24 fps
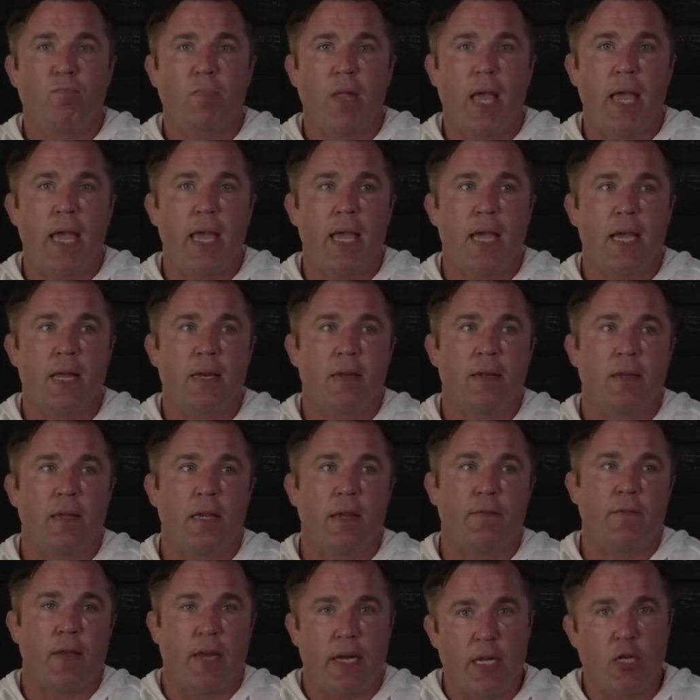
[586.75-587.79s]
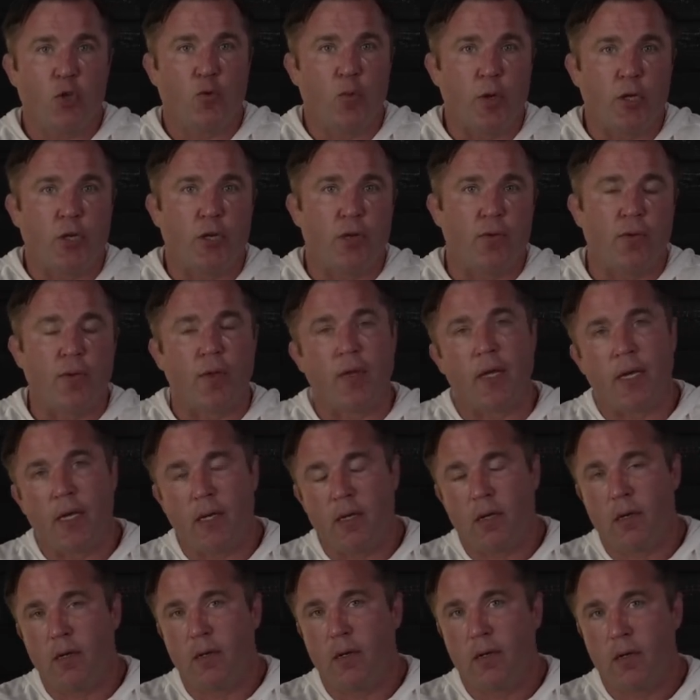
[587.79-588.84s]
And if that is what you
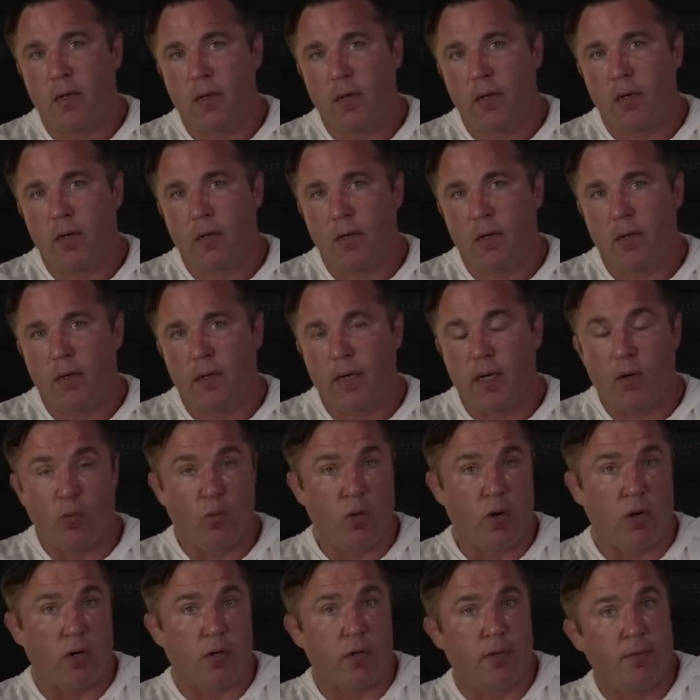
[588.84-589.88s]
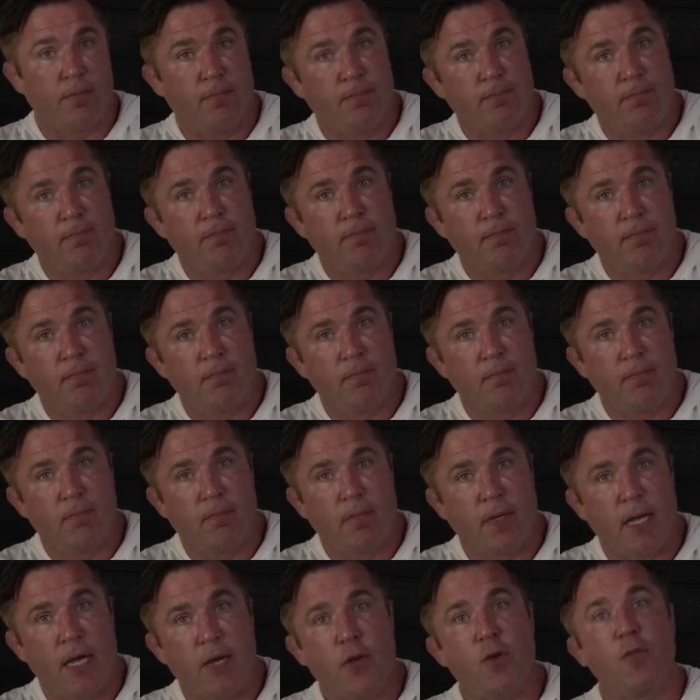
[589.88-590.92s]
think, did it work?
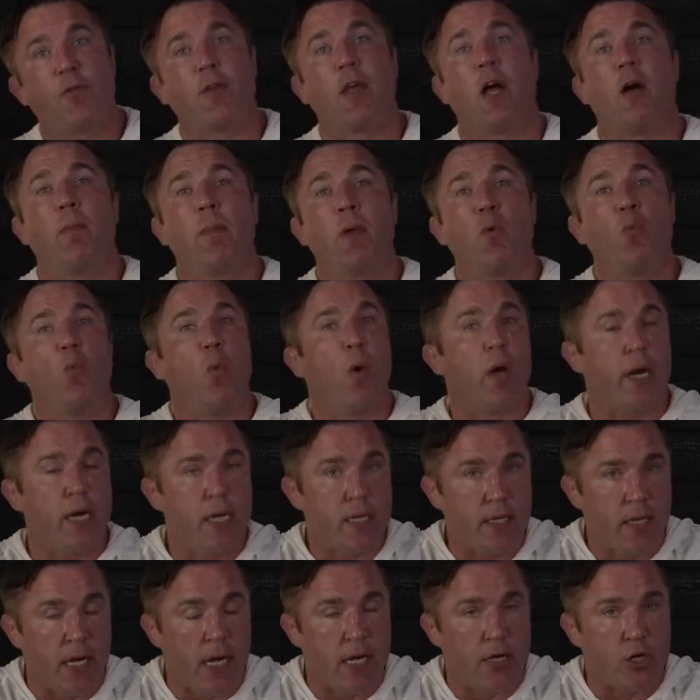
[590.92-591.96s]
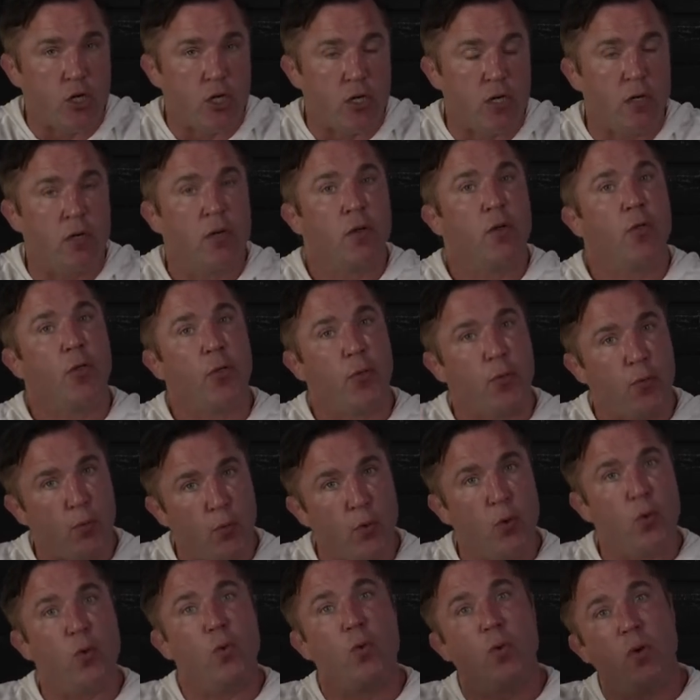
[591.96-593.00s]
Can you tell me what attention
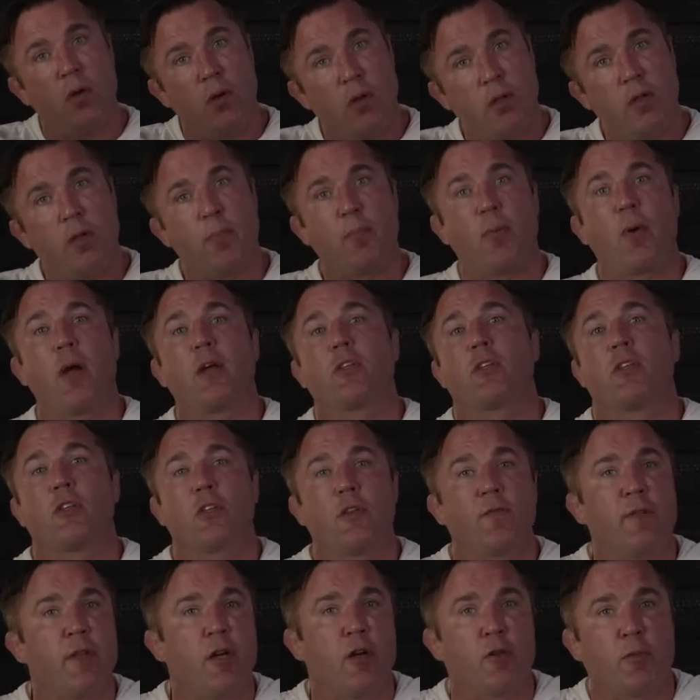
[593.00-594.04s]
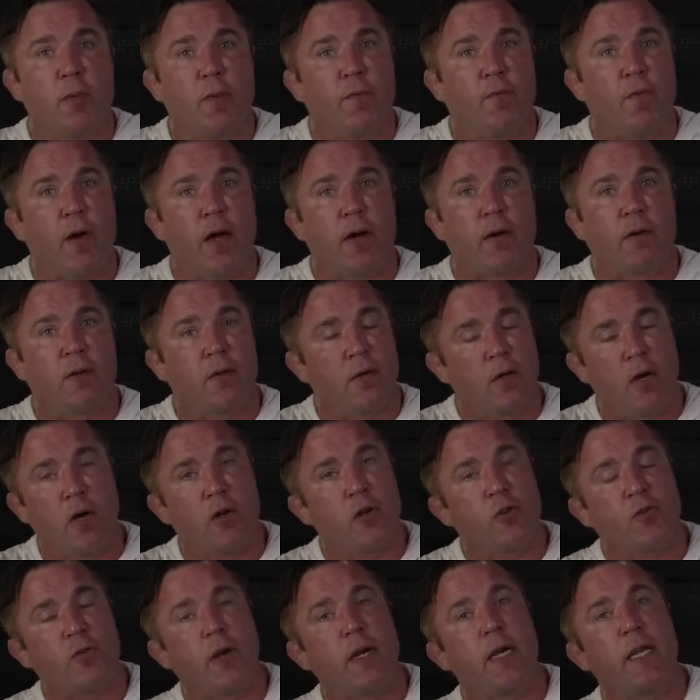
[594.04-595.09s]
through the process of the Ultimate Fighter
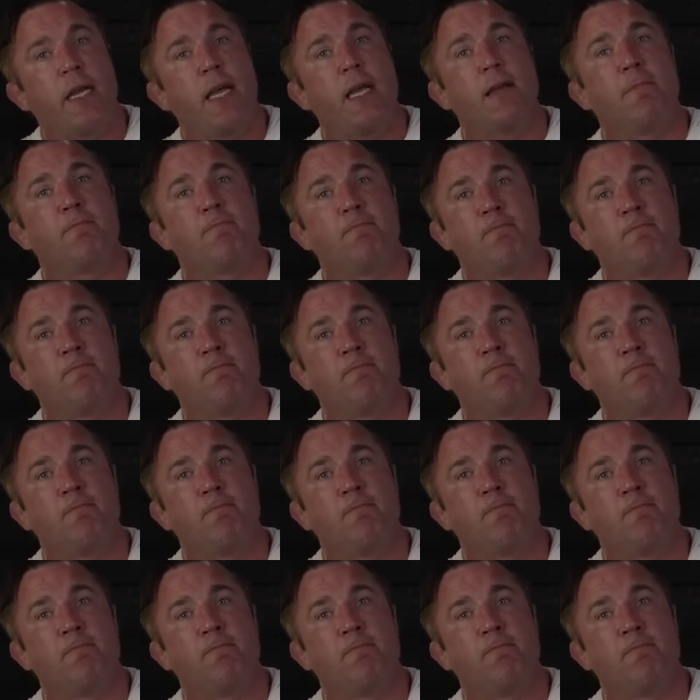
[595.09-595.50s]
Conor tried to get?